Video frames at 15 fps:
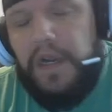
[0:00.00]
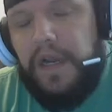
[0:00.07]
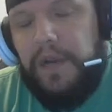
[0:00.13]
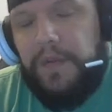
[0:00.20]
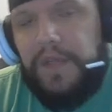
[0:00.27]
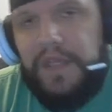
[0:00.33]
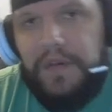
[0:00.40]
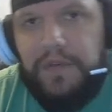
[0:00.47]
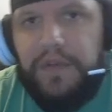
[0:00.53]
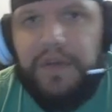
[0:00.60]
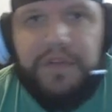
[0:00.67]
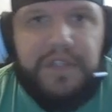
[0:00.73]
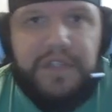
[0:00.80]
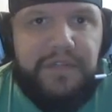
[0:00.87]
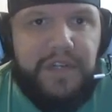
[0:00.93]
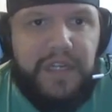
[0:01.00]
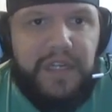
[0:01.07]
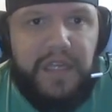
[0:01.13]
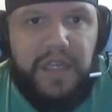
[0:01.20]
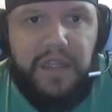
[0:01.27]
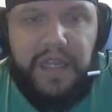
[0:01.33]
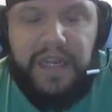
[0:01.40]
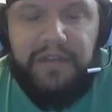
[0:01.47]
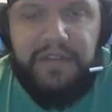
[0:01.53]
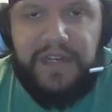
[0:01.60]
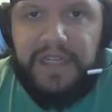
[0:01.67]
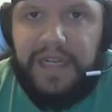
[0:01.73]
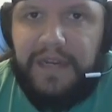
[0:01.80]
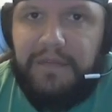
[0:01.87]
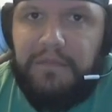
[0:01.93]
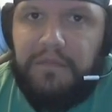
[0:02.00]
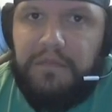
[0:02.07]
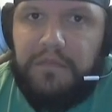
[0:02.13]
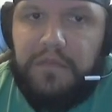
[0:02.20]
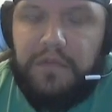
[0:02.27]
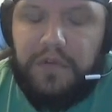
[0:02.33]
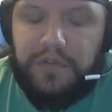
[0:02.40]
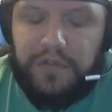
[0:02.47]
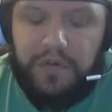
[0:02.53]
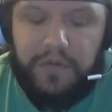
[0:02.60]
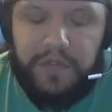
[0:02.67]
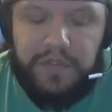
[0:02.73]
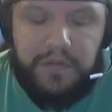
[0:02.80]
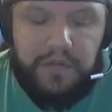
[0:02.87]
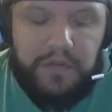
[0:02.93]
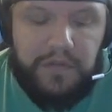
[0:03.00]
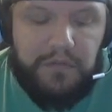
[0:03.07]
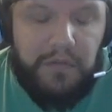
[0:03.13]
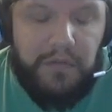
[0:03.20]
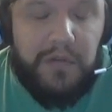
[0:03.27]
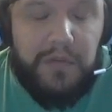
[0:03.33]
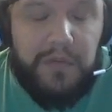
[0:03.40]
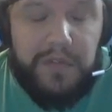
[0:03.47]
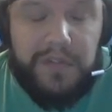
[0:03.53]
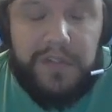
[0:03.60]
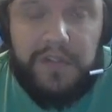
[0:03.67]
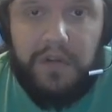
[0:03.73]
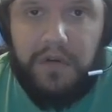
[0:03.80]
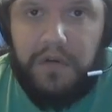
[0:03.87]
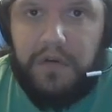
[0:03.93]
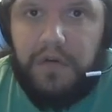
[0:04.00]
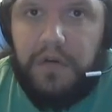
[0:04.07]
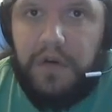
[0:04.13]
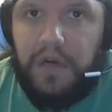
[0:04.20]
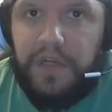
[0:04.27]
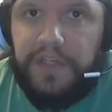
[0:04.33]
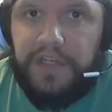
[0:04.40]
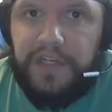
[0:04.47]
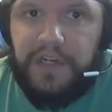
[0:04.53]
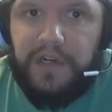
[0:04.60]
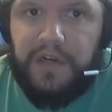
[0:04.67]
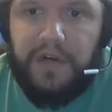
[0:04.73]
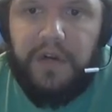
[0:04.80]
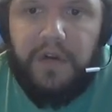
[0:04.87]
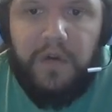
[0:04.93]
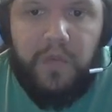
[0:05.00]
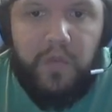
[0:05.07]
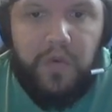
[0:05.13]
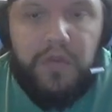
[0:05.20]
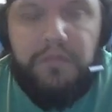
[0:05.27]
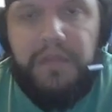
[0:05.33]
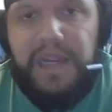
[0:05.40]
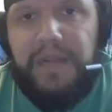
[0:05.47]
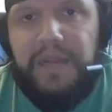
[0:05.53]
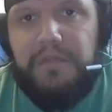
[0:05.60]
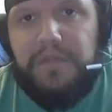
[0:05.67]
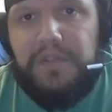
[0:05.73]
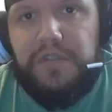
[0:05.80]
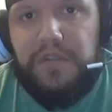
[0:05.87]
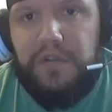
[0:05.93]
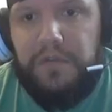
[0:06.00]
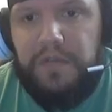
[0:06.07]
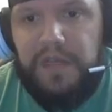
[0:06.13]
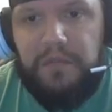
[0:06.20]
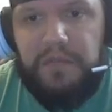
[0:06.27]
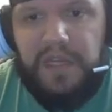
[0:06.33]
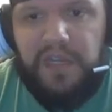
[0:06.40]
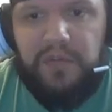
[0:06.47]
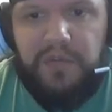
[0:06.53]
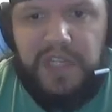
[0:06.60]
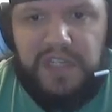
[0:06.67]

I would kill those every day. Like every time, those are marked with a skull on your world map, so there'll be a big green